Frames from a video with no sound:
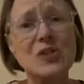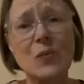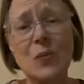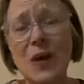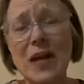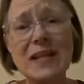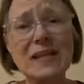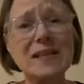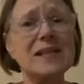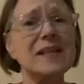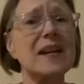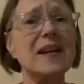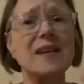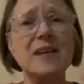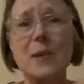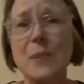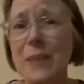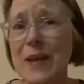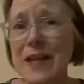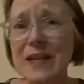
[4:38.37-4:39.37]

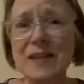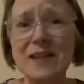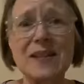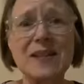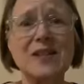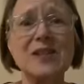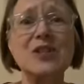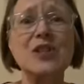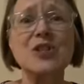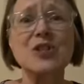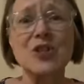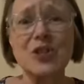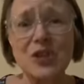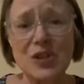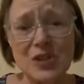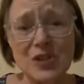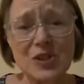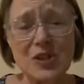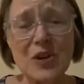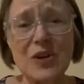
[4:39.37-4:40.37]
Wednesday, you make the decision,
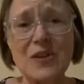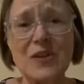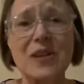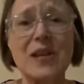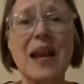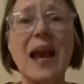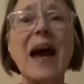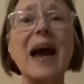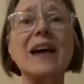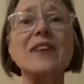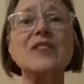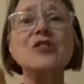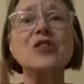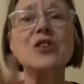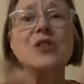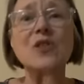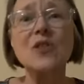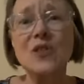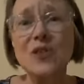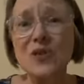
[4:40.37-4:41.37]
you start the
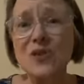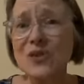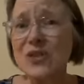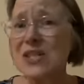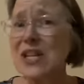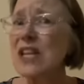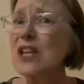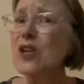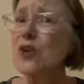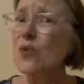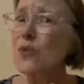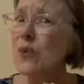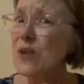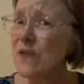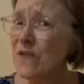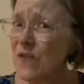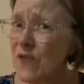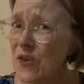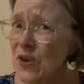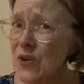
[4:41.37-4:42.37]
action. Thursday, you
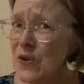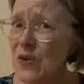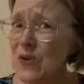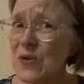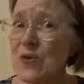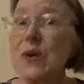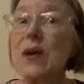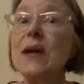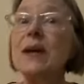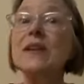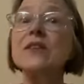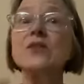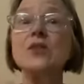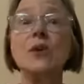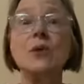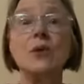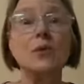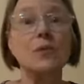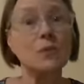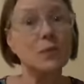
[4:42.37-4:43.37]
review.
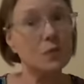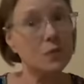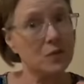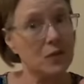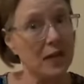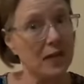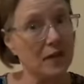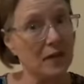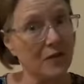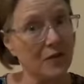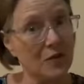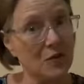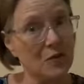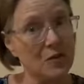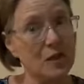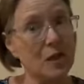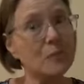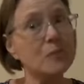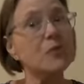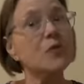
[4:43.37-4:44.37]
So take a few
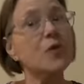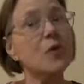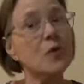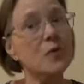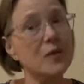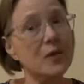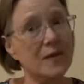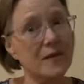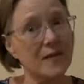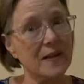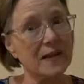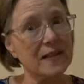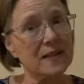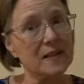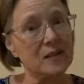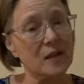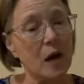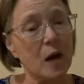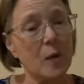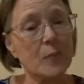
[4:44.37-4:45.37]
steps forward and then
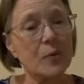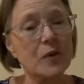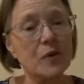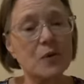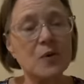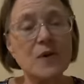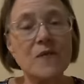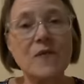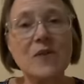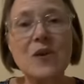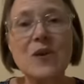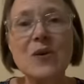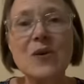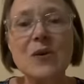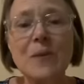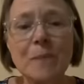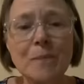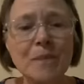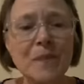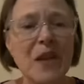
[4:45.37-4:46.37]
stop and
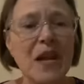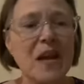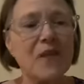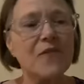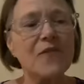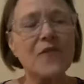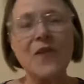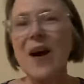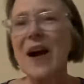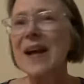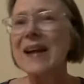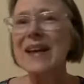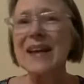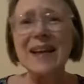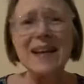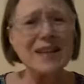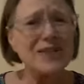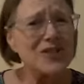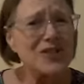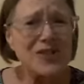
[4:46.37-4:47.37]
review.
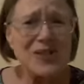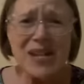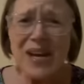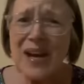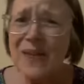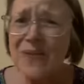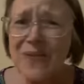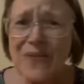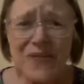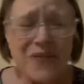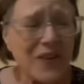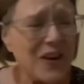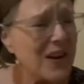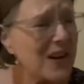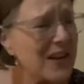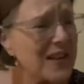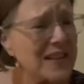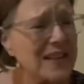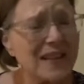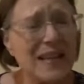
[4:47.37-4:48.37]
Friday, just have
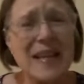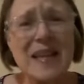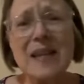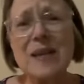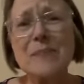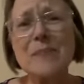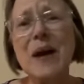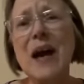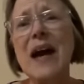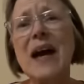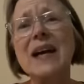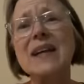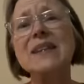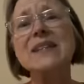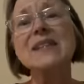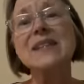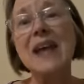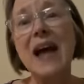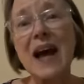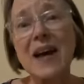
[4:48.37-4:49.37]
fun, lay back.
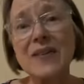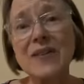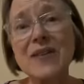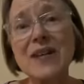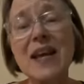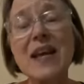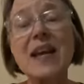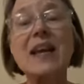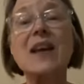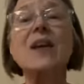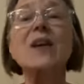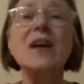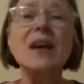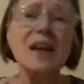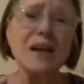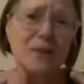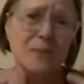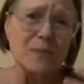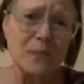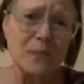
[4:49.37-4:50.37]
Saturday,
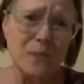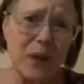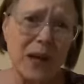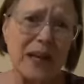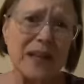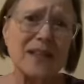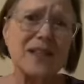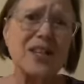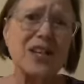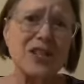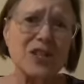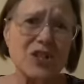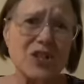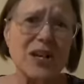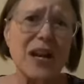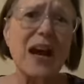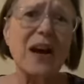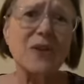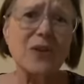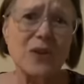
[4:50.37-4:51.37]
pay attention
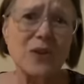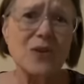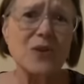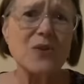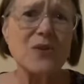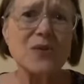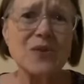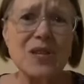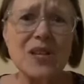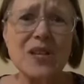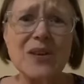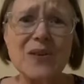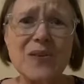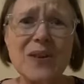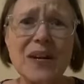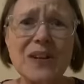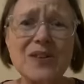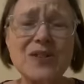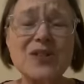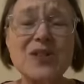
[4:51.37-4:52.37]
to how you're using your
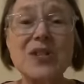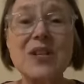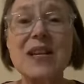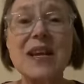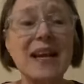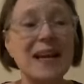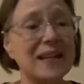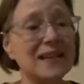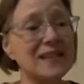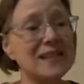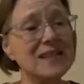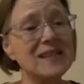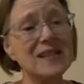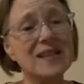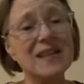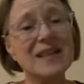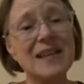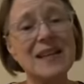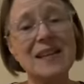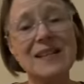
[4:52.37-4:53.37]
energy. And
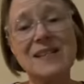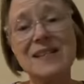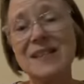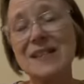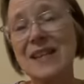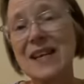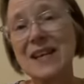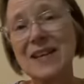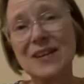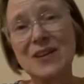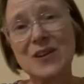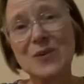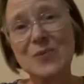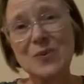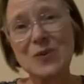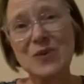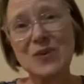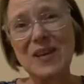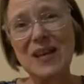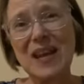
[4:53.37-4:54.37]
Sunday's the day to
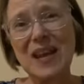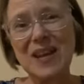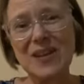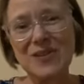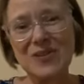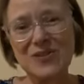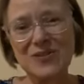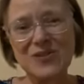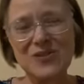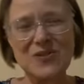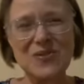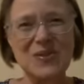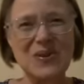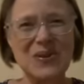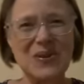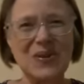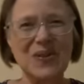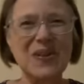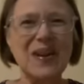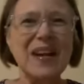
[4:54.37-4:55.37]
communicate your
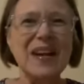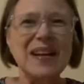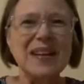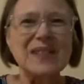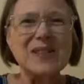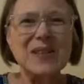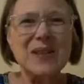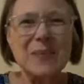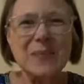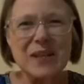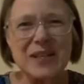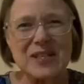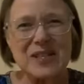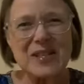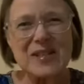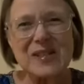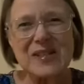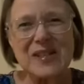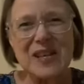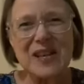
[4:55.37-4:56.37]
truth. So let me
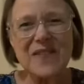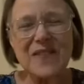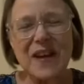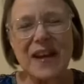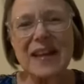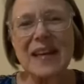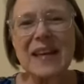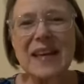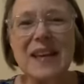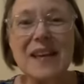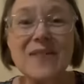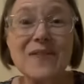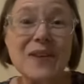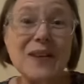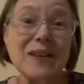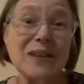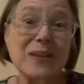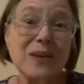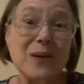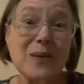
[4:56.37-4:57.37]
just see if I can give
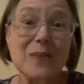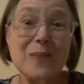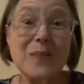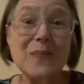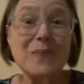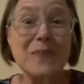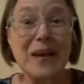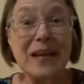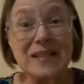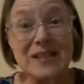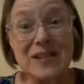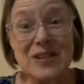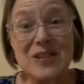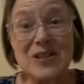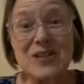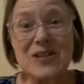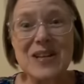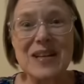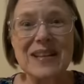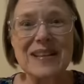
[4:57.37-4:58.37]
you a little
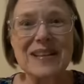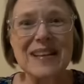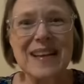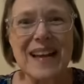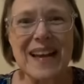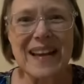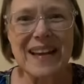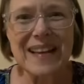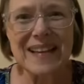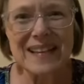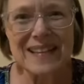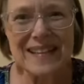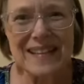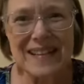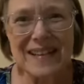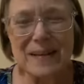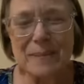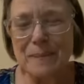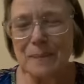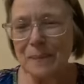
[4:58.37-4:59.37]
message and
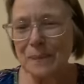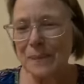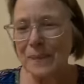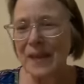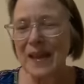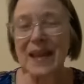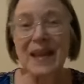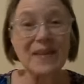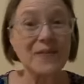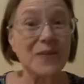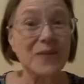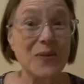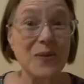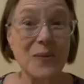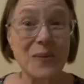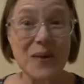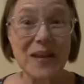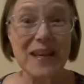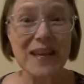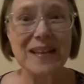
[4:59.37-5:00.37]
for
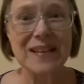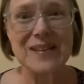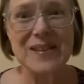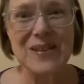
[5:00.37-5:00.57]
the week.